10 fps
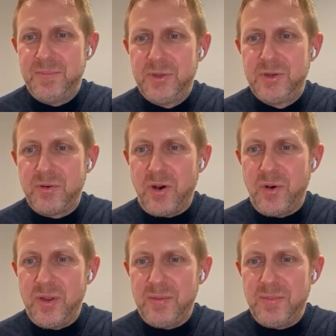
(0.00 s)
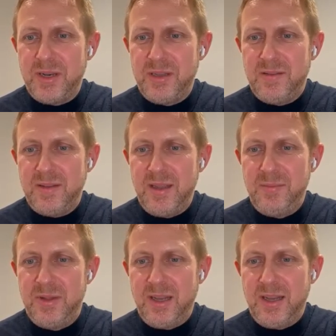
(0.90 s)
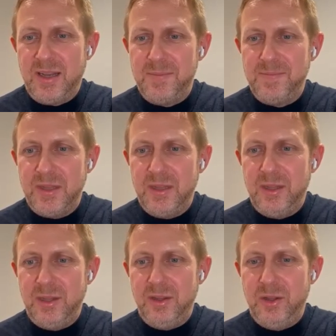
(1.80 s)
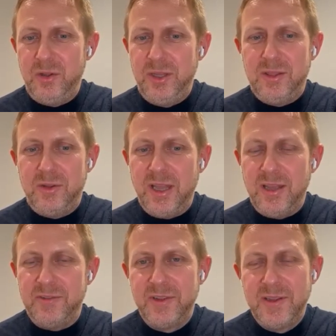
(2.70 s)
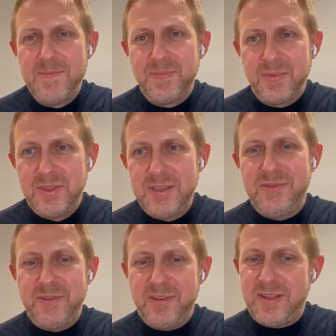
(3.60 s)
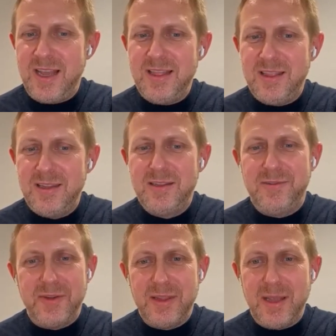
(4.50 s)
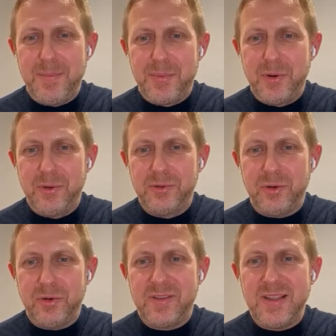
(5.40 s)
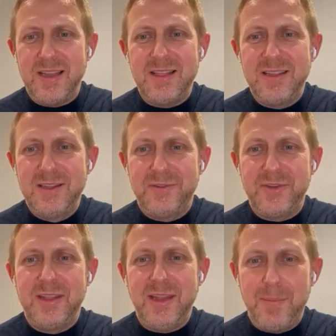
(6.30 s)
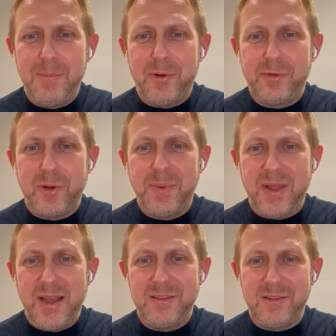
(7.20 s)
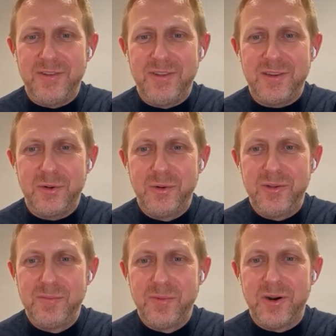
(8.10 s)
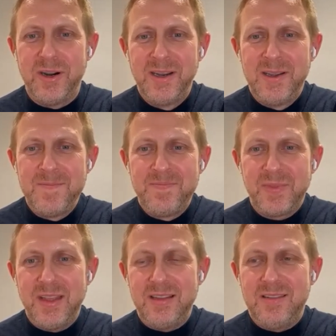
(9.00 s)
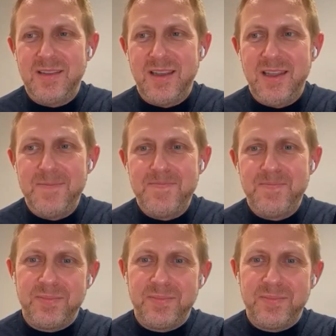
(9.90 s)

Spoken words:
growing, but at the same time, you need to have slightly different approach or slightly different type of compliance officer who is more, let's say,